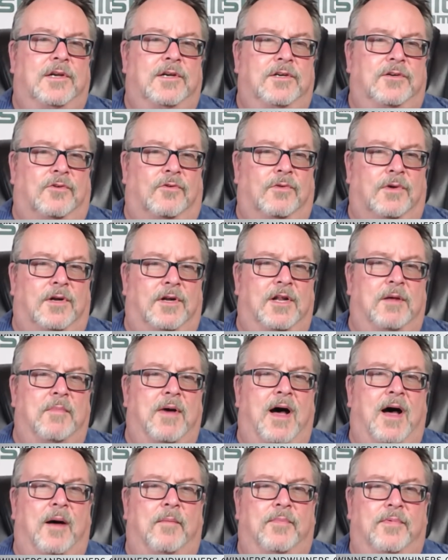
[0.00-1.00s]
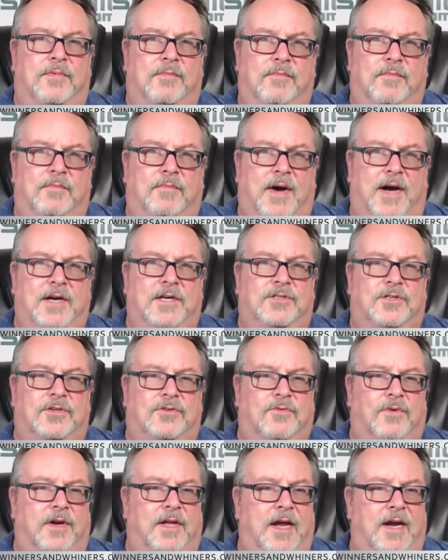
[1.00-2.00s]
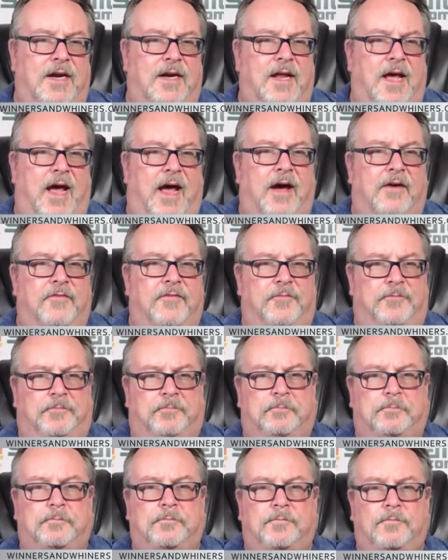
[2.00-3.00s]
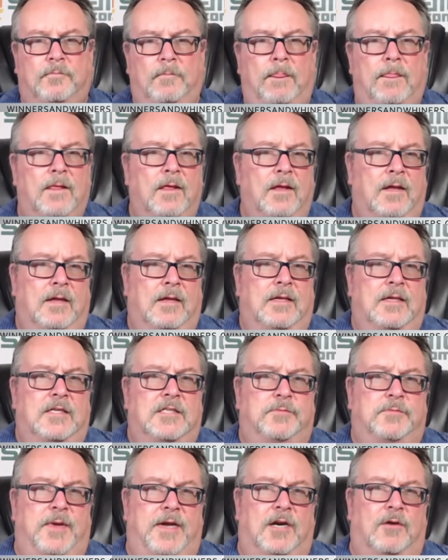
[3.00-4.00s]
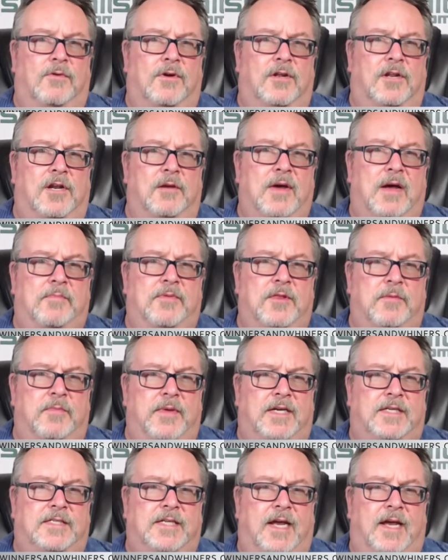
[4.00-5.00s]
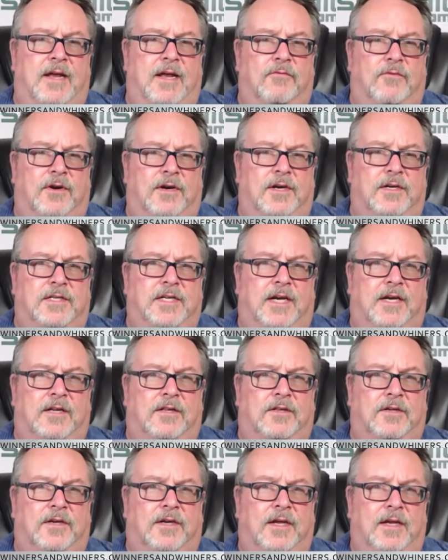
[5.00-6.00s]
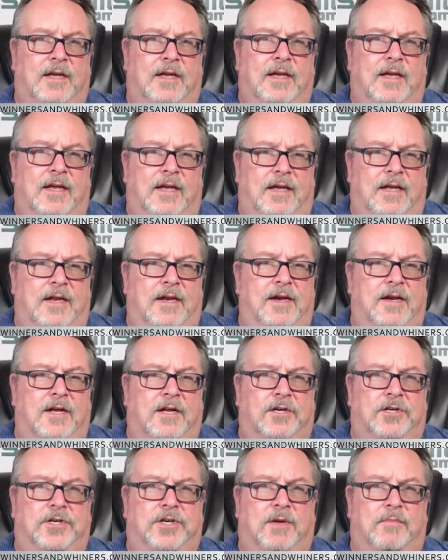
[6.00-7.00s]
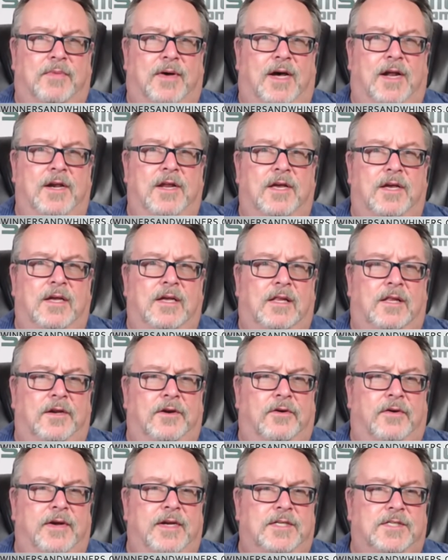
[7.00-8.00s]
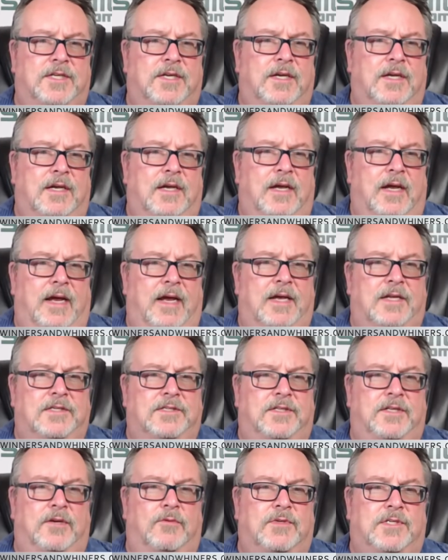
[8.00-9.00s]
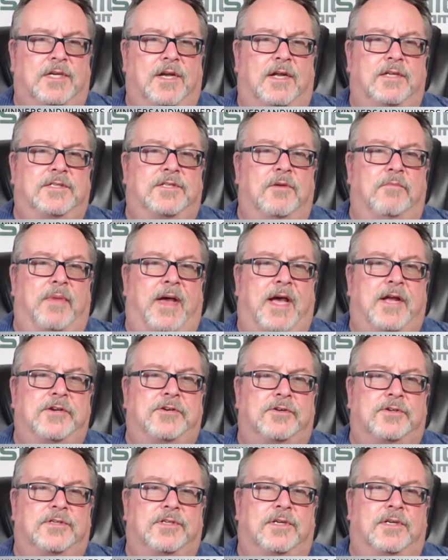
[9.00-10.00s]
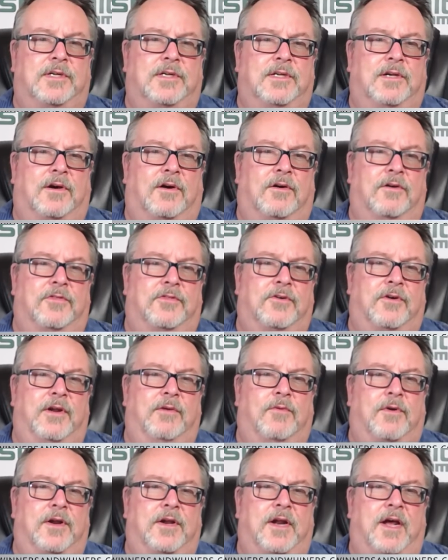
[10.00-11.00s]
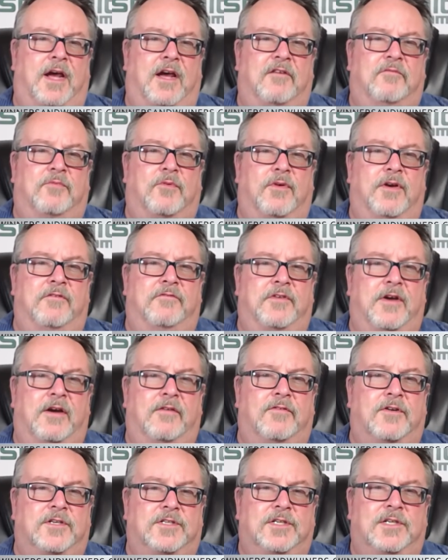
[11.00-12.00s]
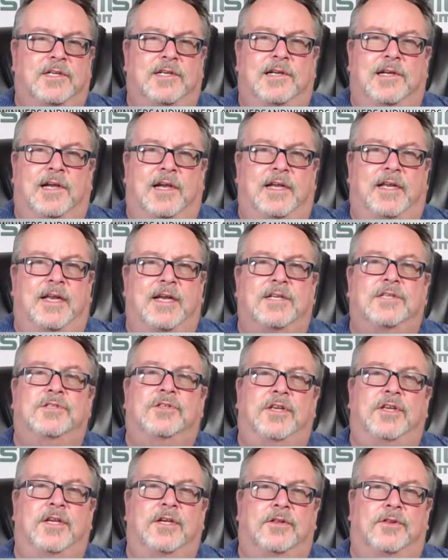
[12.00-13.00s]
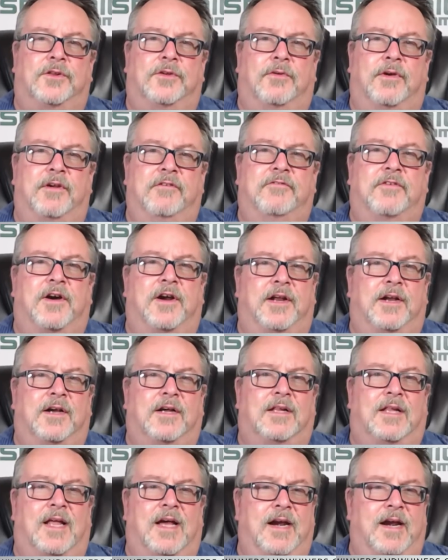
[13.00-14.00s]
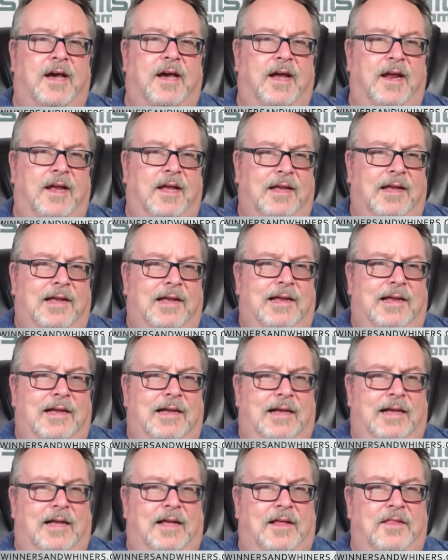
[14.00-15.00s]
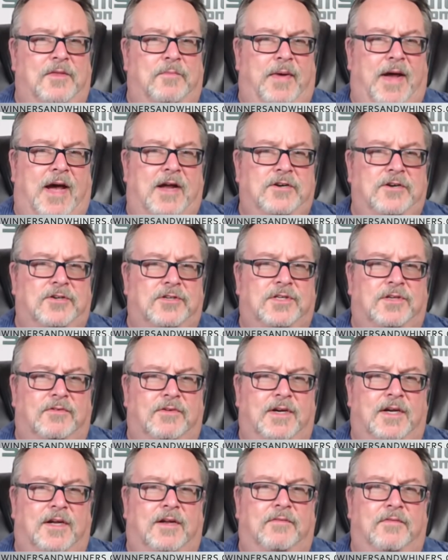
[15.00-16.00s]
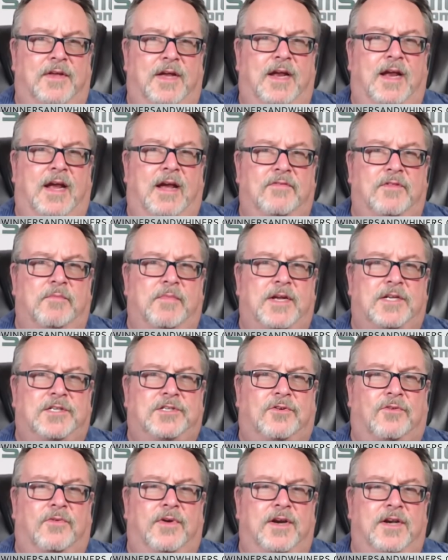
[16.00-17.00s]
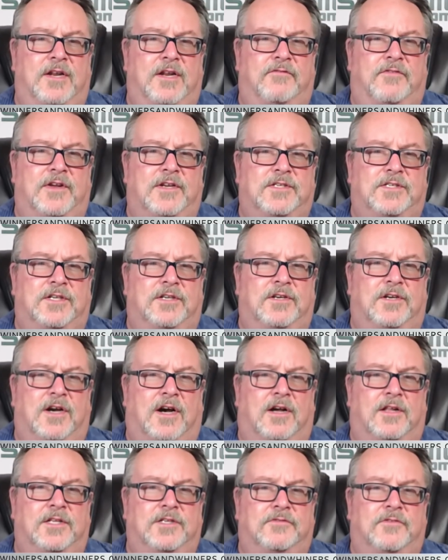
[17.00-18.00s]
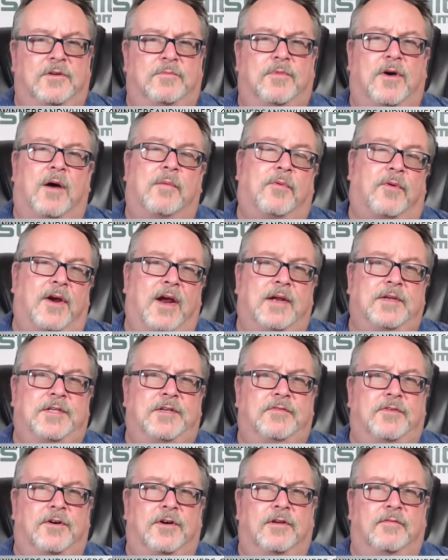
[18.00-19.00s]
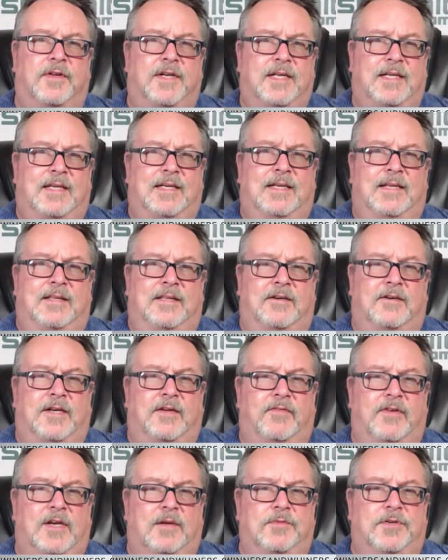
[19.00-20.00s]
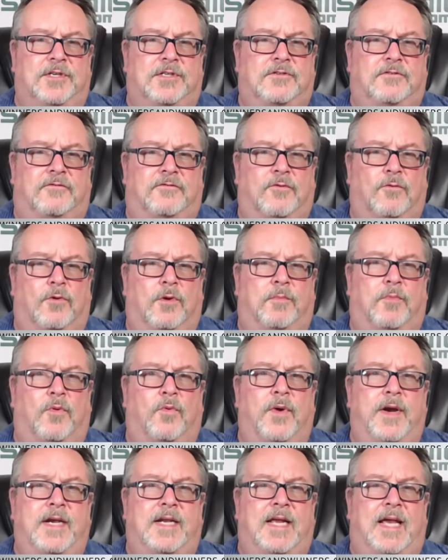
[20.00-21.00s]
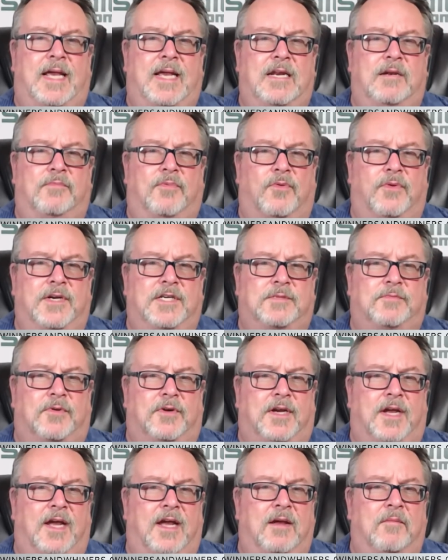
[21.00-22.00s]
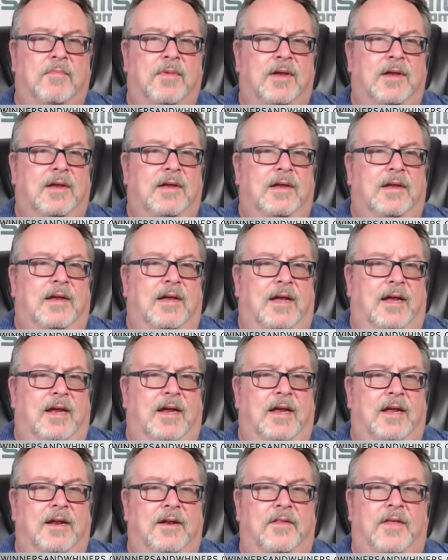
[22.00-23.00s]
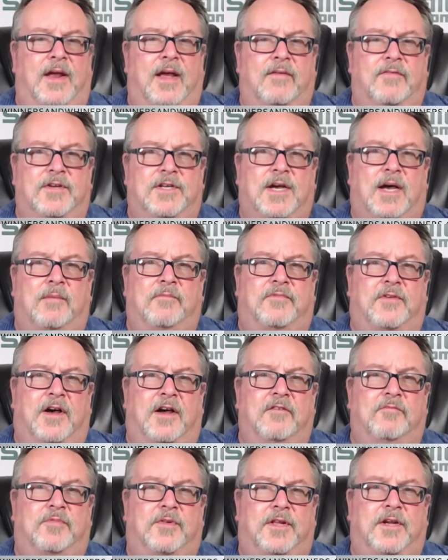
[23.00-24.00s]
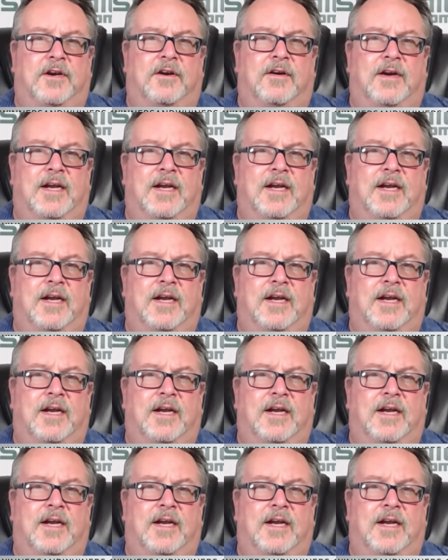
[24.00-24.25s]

to roll them up minus the 28 and a half. Speaking of rolling them up in the Big Ten, we're going to take a look in uh, Champaign, Illinois, as the Wisconsin Badgers uh, are 31 and a half point favorites against the Illinois Fighting Illini uh, the Badgers, well, they have the best scoring defense in college football. Perhaps you've heard of it. They're giving up just 4.8 points per game, and they have a top five player